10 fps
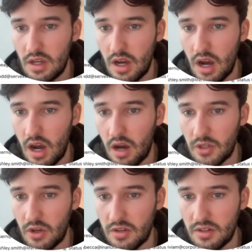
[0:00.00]
You know
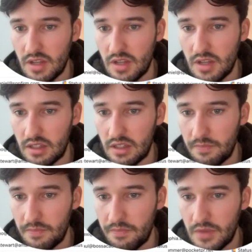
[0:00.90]
exactly
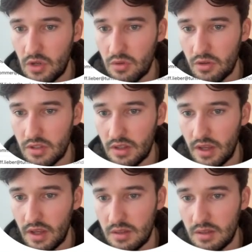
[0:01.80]
who is hosting that
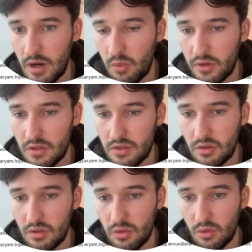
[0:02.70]
email, whether it's Google
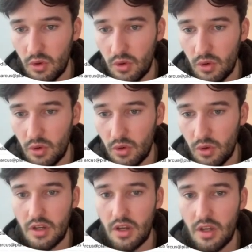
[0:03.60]
or Outlook.
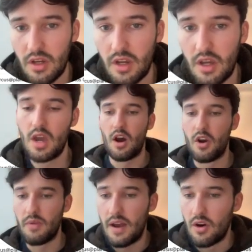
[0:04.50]
But yeah, I hope
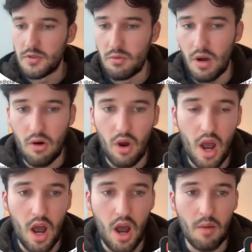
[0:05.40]
that helps you out.
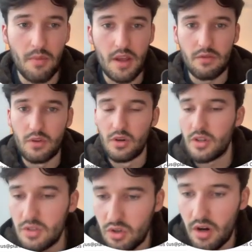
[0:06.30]
If you're looking
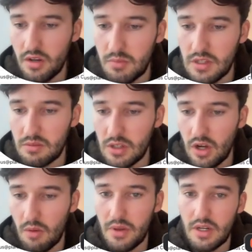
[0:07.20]
to grow your B2B
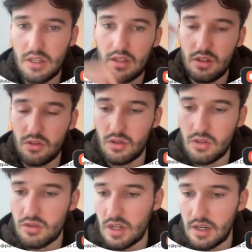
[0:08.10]
company, you can
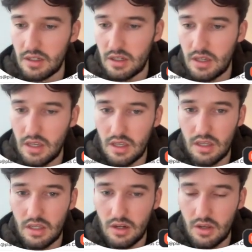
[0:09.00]
use the link
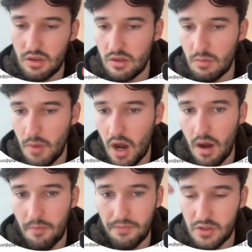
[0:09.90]
in
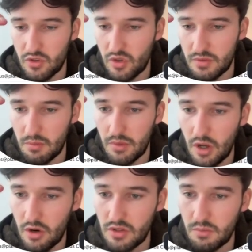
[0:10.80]
the description
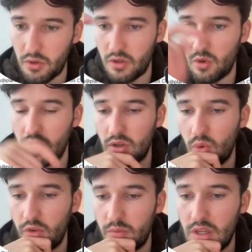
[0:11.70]
below to book a quick call
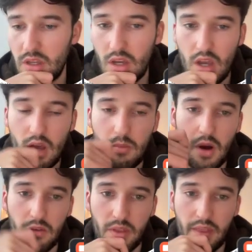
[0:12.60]
with me. But
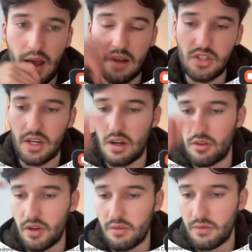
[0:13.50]
other than that, check out
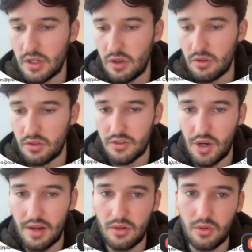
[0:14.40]
the other videos on the
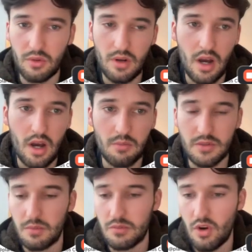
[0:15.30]
channel,
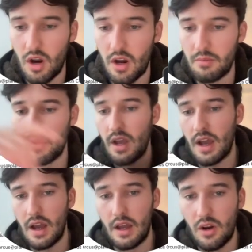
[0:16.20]
subscribe,
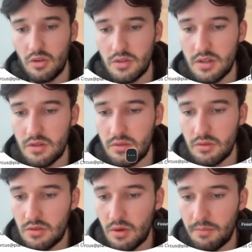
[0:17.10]
and I'll see you in the
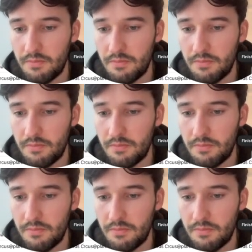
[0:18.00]
next one.